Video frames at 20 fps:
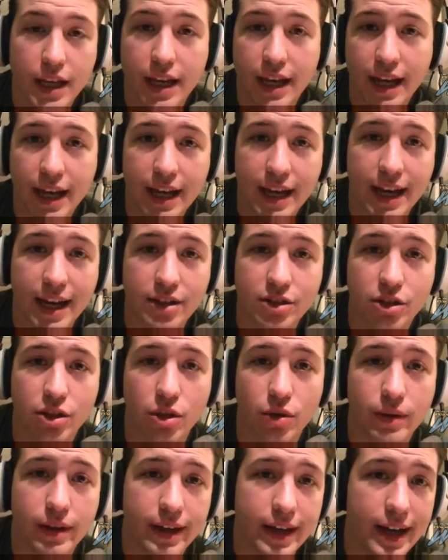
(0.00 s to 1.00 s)
Hey, how's it
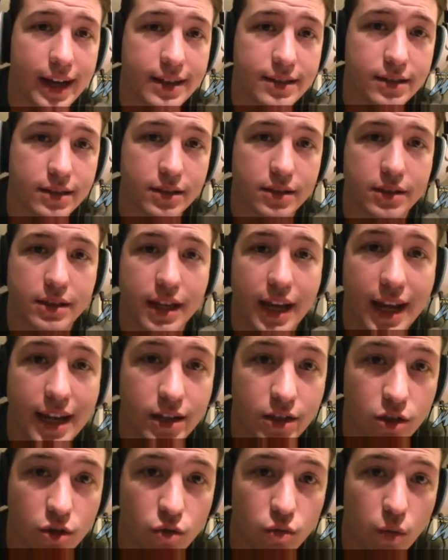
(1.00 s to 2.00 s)
going, guys? This is
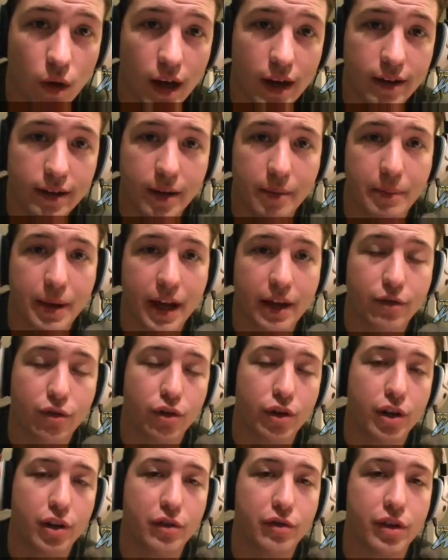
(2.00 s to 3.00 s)
Aces Wild. I'm back for
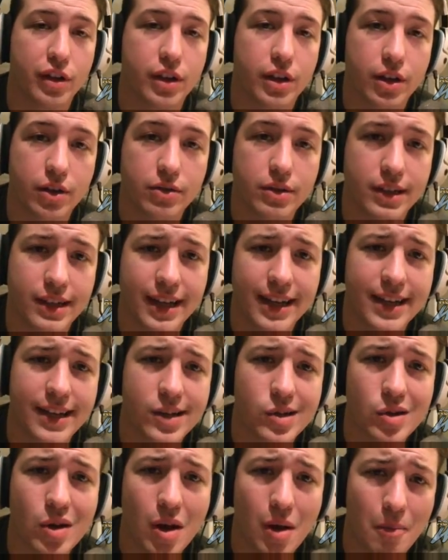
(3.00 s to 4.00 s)
another video. Today
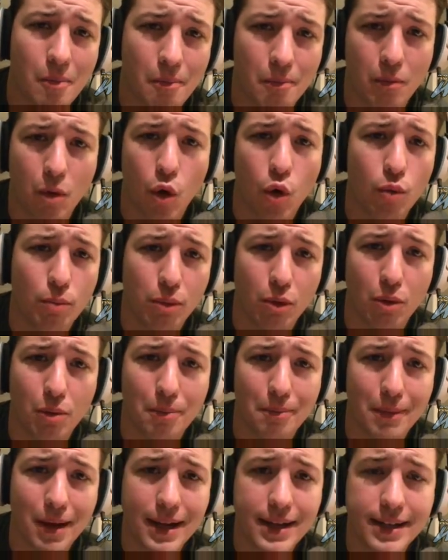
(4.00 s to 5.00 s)
is Mobile
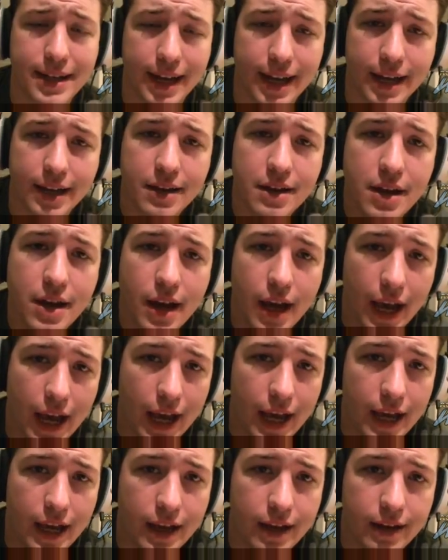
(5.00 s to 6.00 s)
Monday,
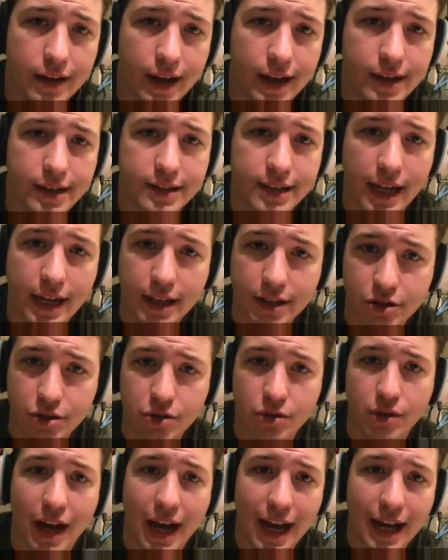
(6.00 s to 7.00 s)
and I decided
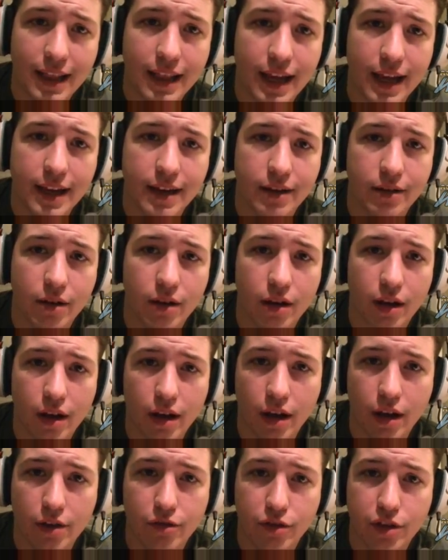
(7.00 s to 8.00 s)
to highlight
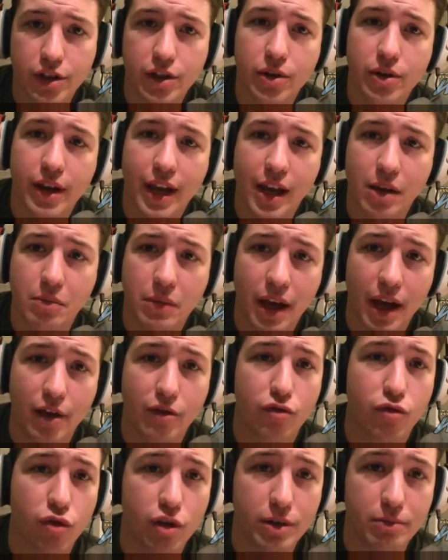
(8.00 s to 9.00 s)
a video game
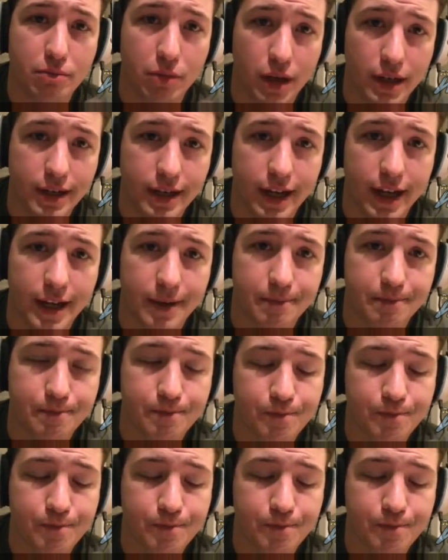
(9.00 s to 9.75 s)
every Monday.